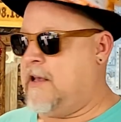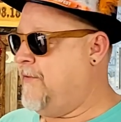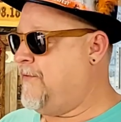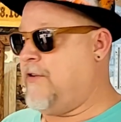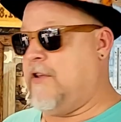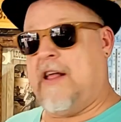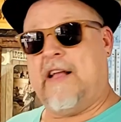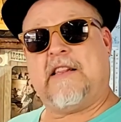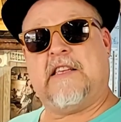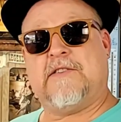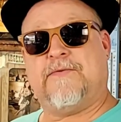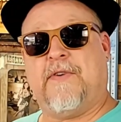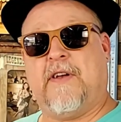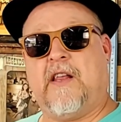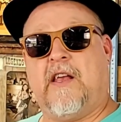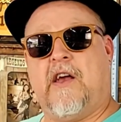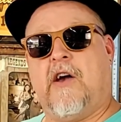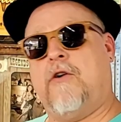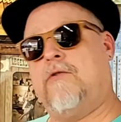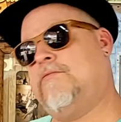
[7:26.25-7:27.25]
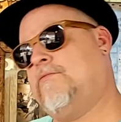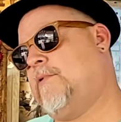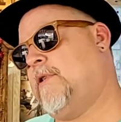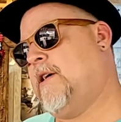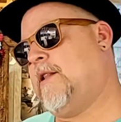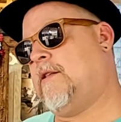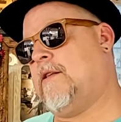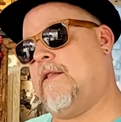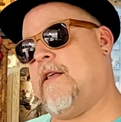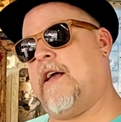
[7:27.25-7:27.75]
If you like this video,
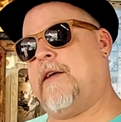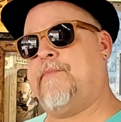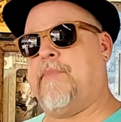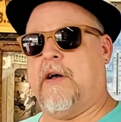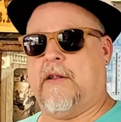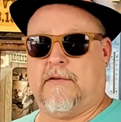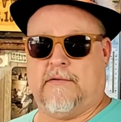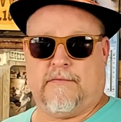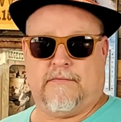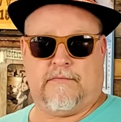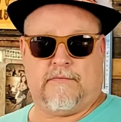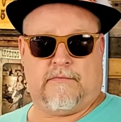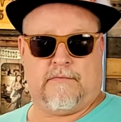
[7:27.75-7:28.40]
hit the like button.